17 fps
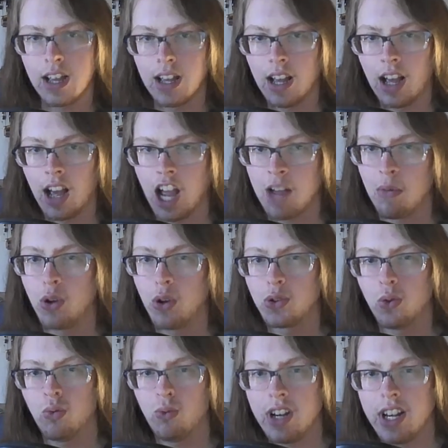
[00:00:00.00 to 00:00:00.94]
I'm
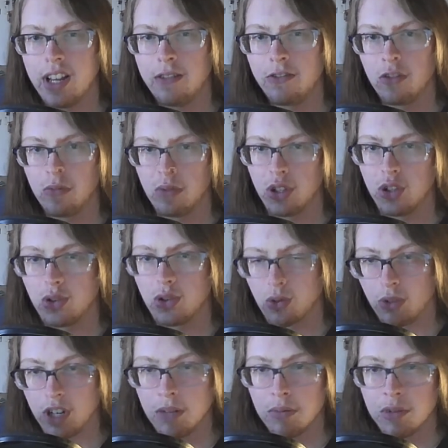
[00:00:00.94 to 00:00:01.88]
also reading from a
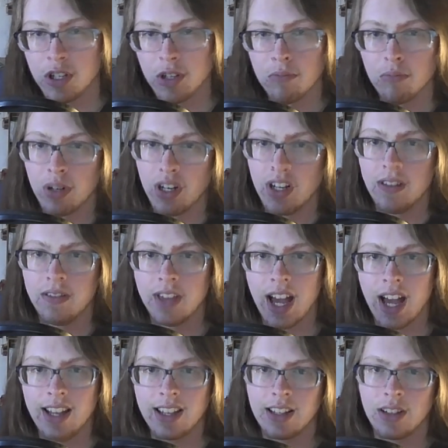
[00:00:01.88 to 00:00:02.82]
script, but
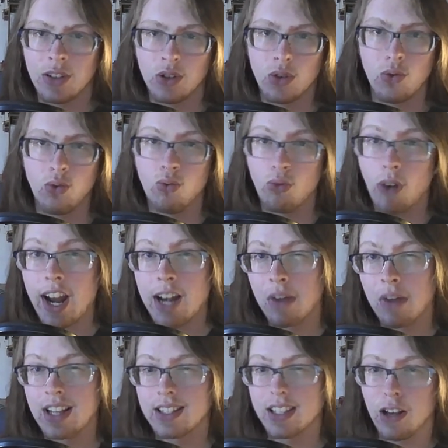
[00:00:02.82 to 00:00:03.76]
that is to rein
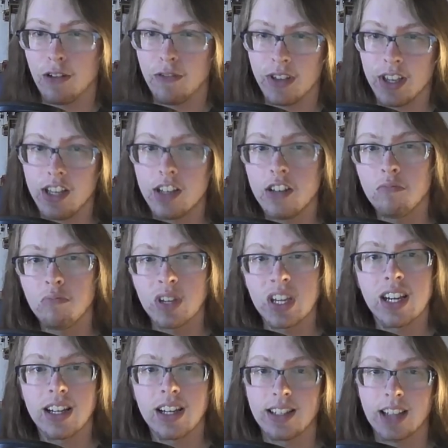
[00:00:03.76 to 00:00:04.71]
myself in
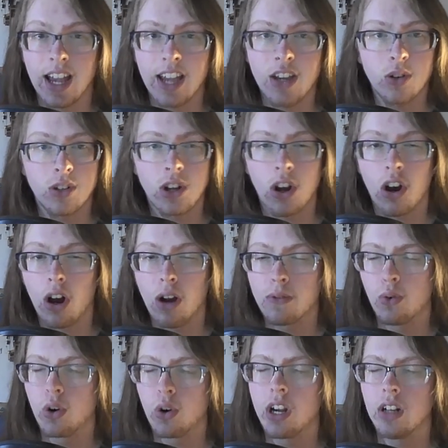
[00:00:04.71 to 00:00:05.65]
because I could talk
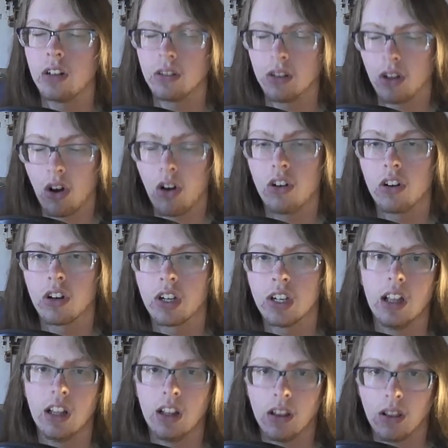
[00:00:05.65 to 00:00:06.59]
for a long
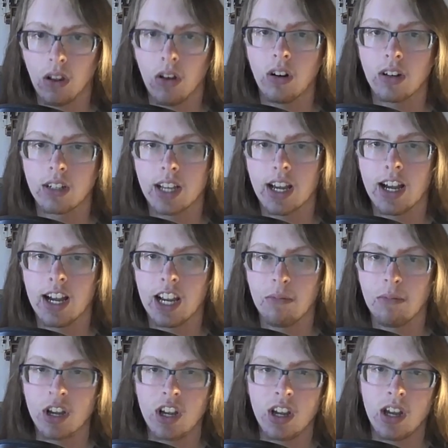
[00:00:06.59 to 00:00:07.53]

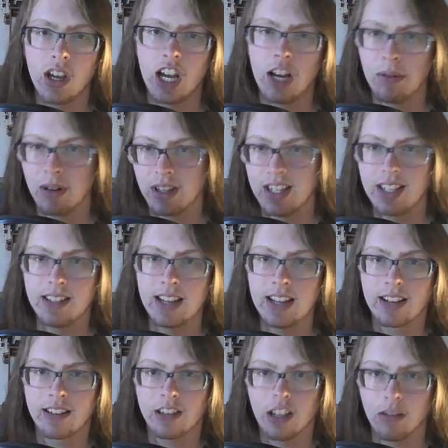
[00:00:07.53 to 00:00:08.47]
time about these
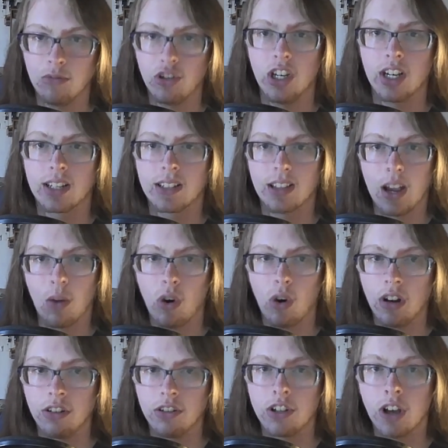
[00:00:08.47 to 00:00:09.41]
next subjects I
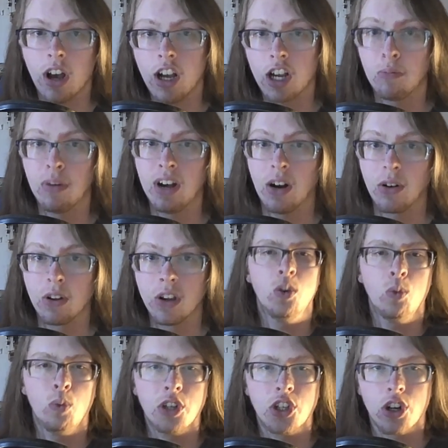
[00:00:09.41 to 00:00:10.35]
wanted to talk about,
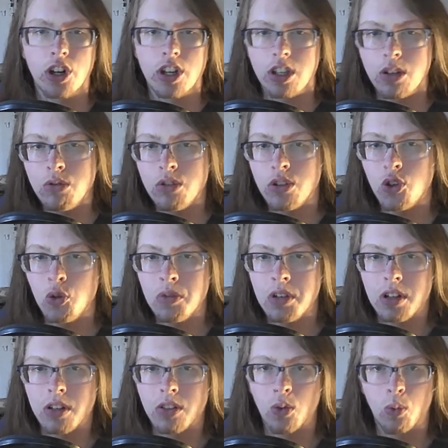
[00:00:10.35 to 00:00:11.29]
which are YouTube,
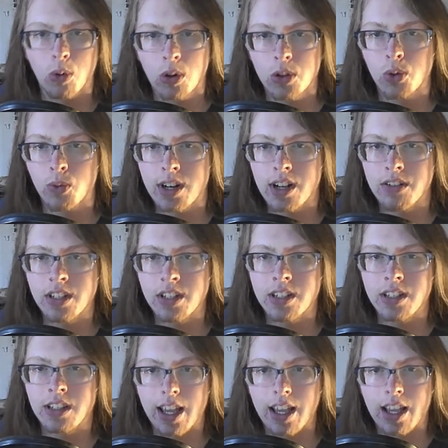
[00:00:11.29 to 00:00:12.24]
the world around
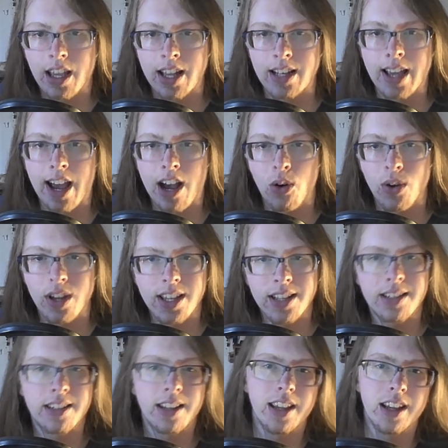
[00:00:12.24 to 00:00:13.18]
it, and how
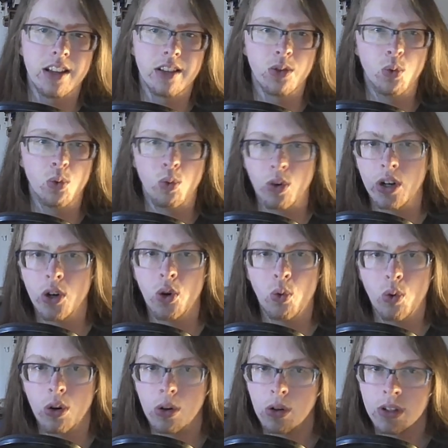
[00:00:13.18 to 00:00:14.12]
it and the real
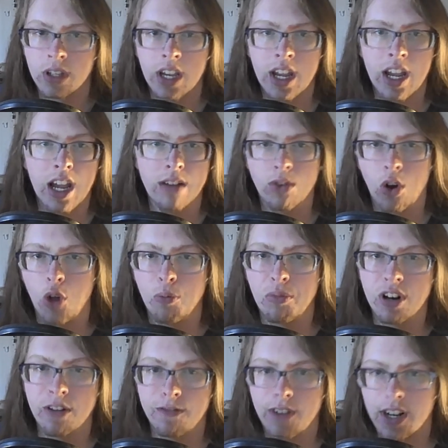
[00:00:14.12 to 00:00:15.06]
world have all
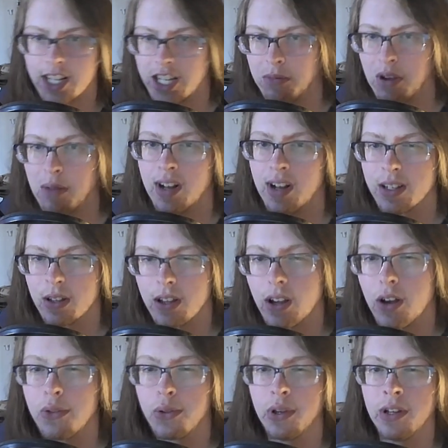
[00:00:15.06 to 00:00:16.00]
been affecting my mental
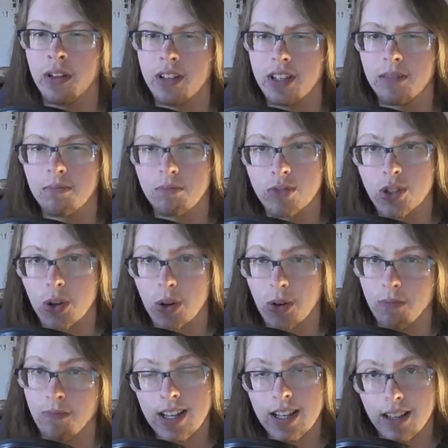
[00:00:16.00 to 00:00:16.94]
health lately.
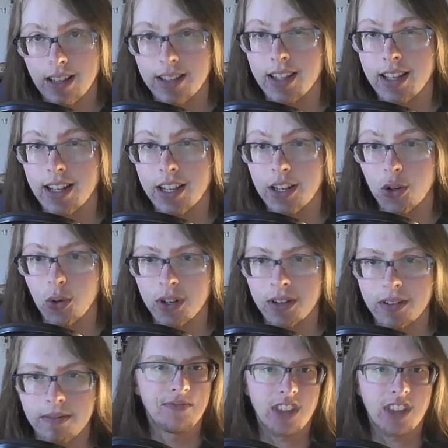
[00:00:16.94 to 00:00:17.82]
So let's get into it.